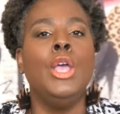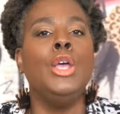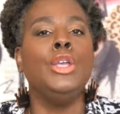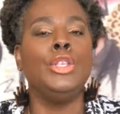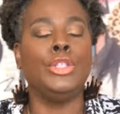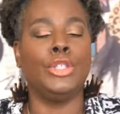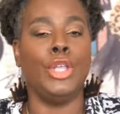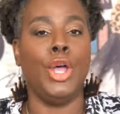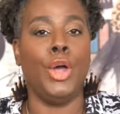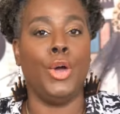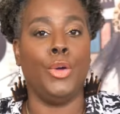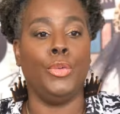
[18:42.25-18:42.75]

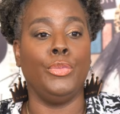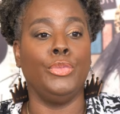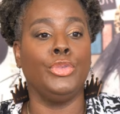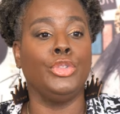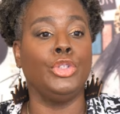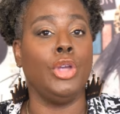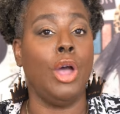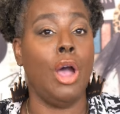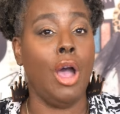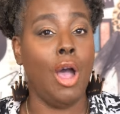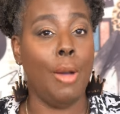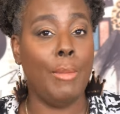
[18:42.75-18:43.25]
So
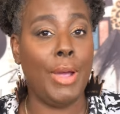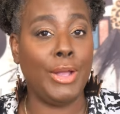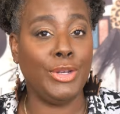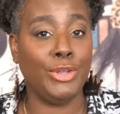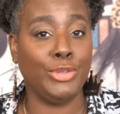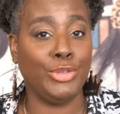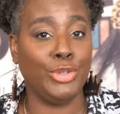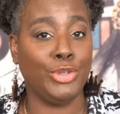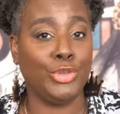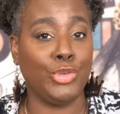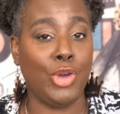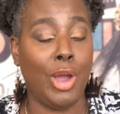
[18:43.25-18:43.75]
to all my new
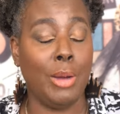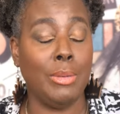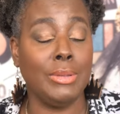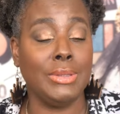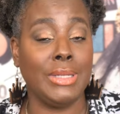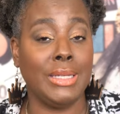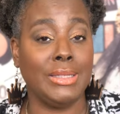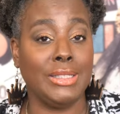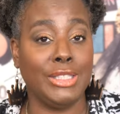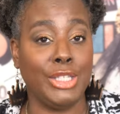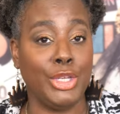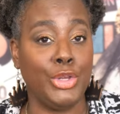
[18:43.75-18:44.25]
subscribers,
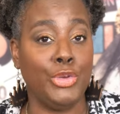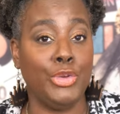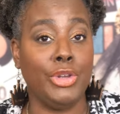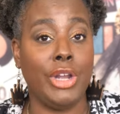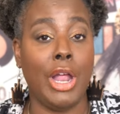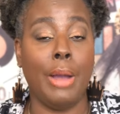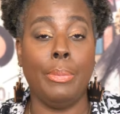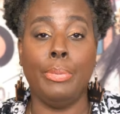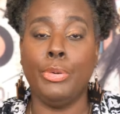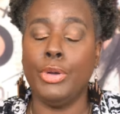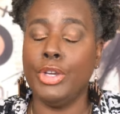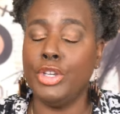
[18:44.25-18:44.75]
I see you and
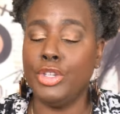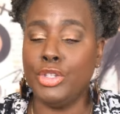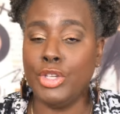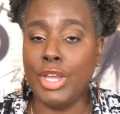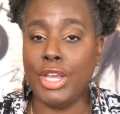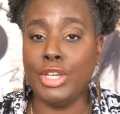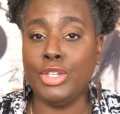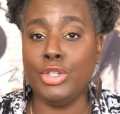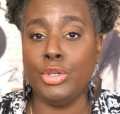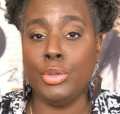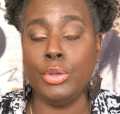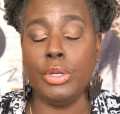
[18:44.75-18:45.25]
I
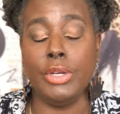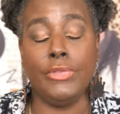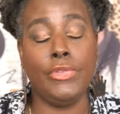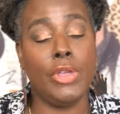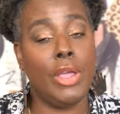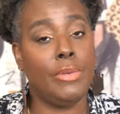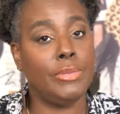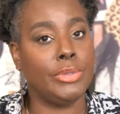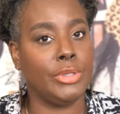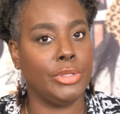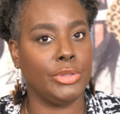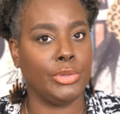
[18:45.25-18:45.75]
appreciate you. And if you
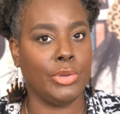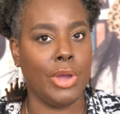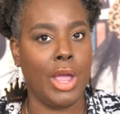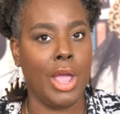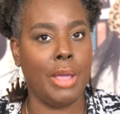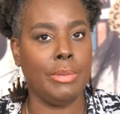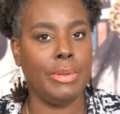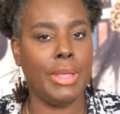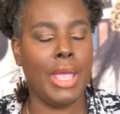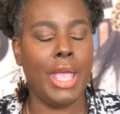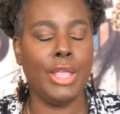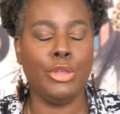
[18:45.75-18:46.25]
haven't
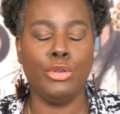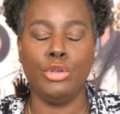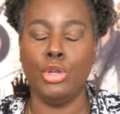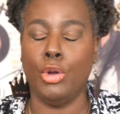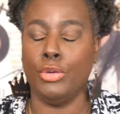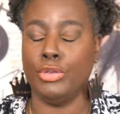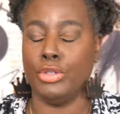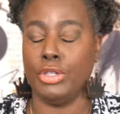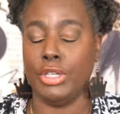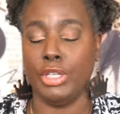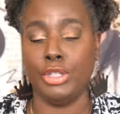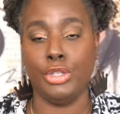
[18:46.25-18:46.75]
subscribed yet, you know
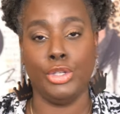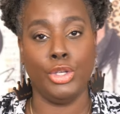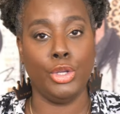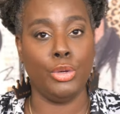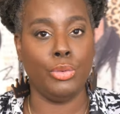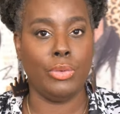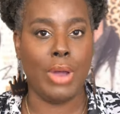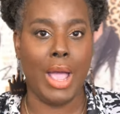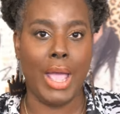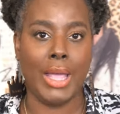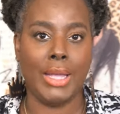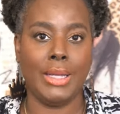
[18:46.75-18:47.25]
what you need to do,
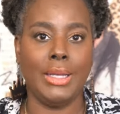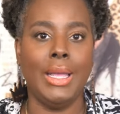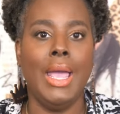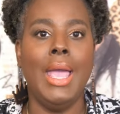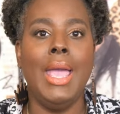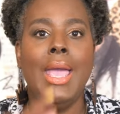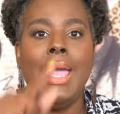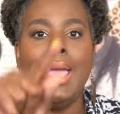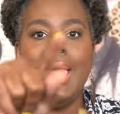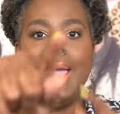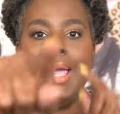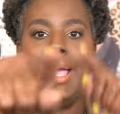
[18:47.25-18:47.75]
right?
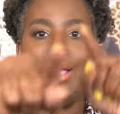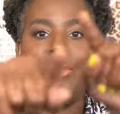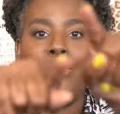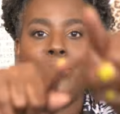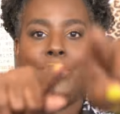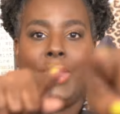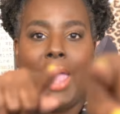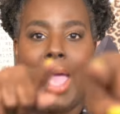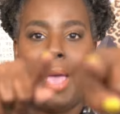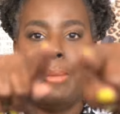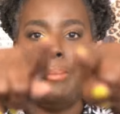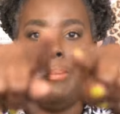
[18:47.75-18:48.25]

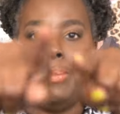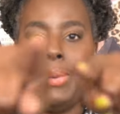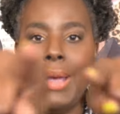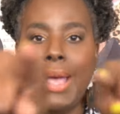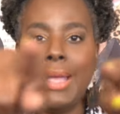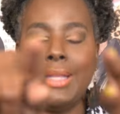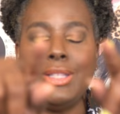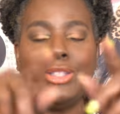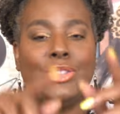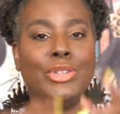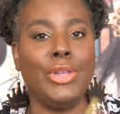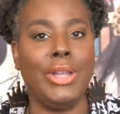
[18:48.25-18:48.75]
hit that
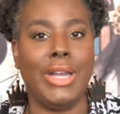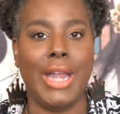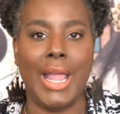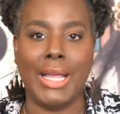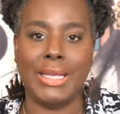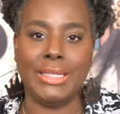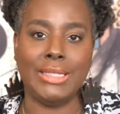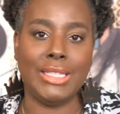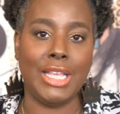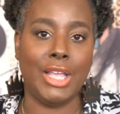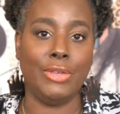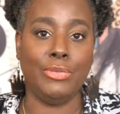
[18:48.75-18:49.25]
button so that I
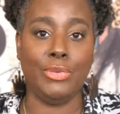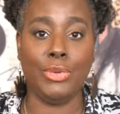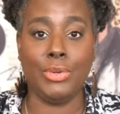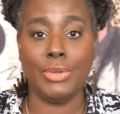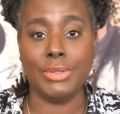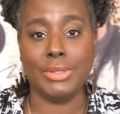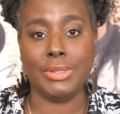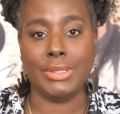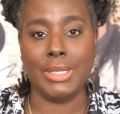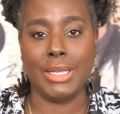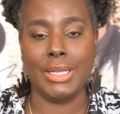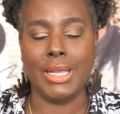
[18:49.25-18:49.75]
can save you a
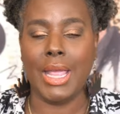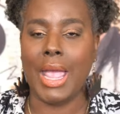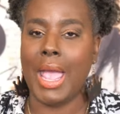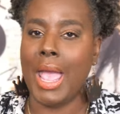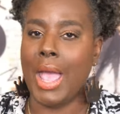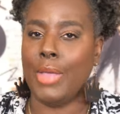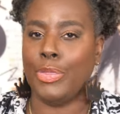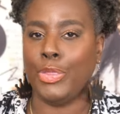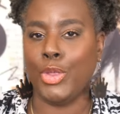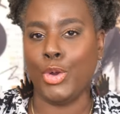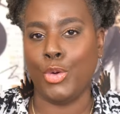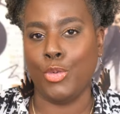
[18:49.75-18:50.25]
seat
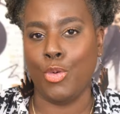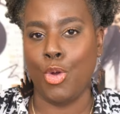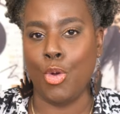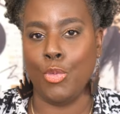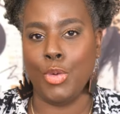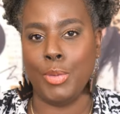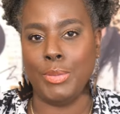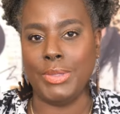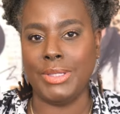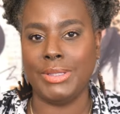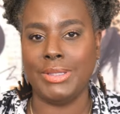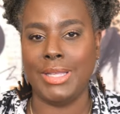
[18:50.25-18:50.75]
at the Grown
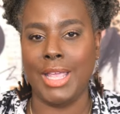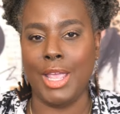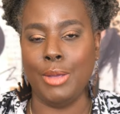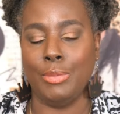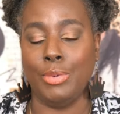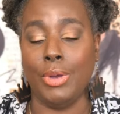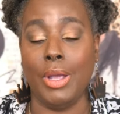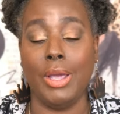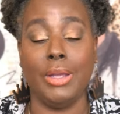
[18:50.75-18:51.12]
Women's Table.